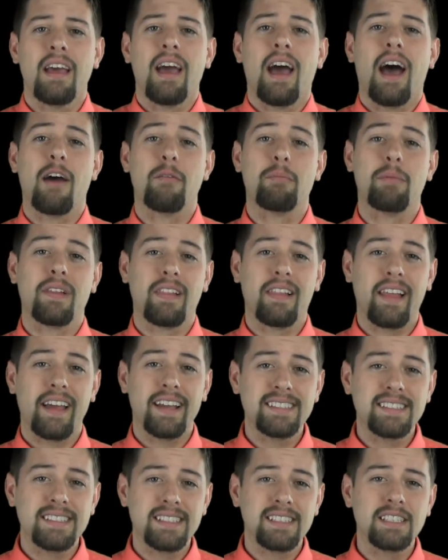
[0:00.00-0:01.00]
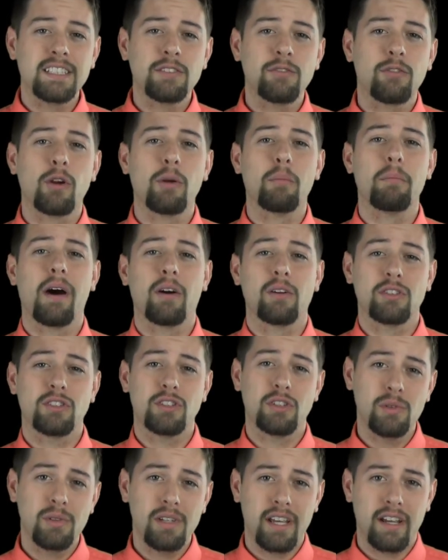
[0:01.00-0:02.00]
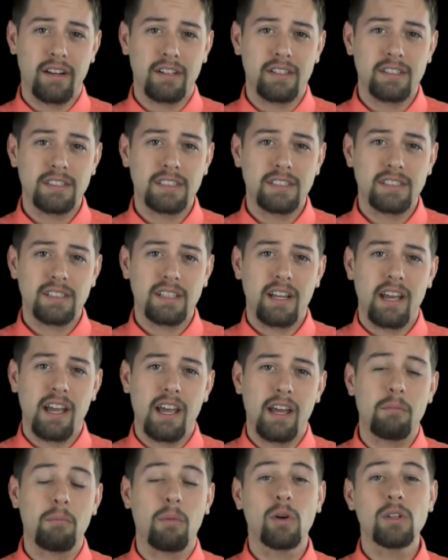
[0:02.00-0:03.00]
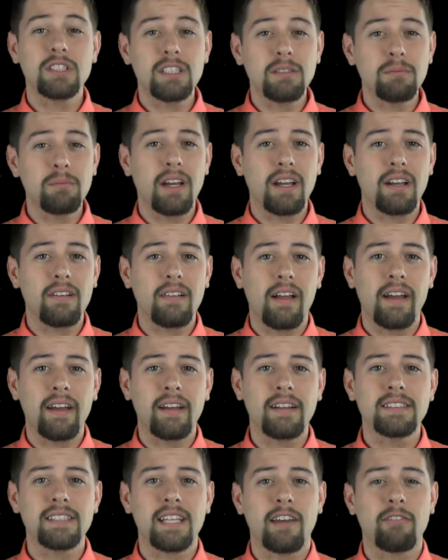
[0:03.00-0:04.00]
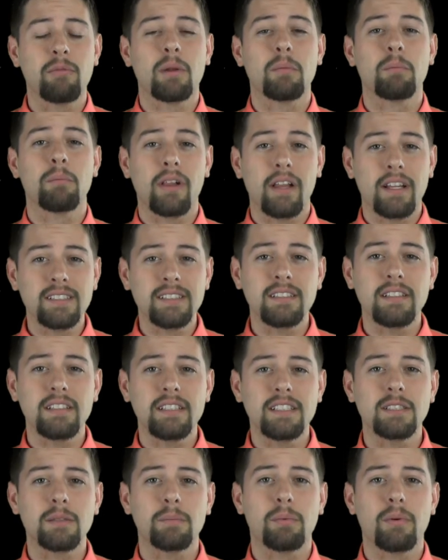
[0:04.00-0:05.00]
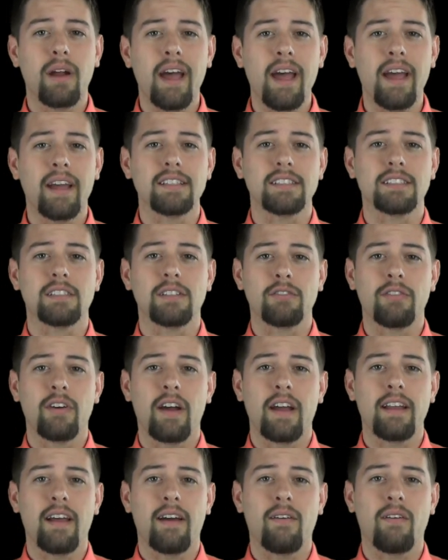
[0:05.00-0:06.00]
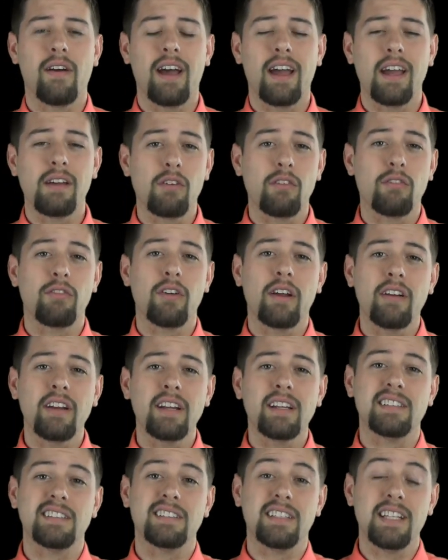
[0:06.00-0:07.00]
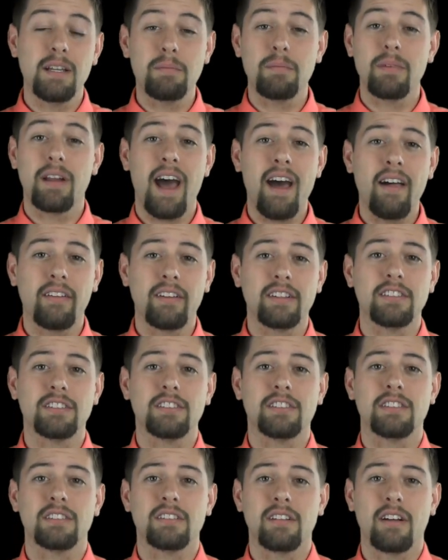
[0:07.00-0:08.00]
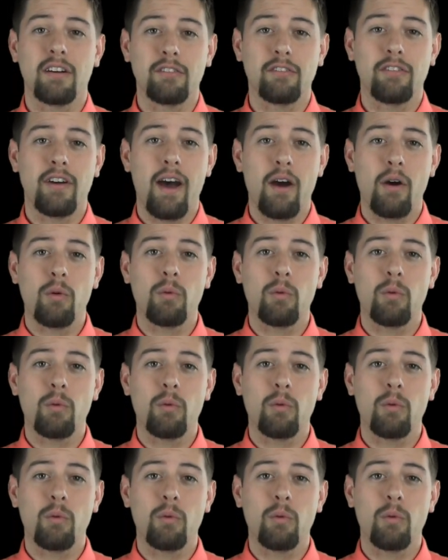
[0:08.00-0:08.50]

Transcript: I've been licensed for about two years and most of my clients have been pleasantly surprised to find out I have a very deep knowledge of how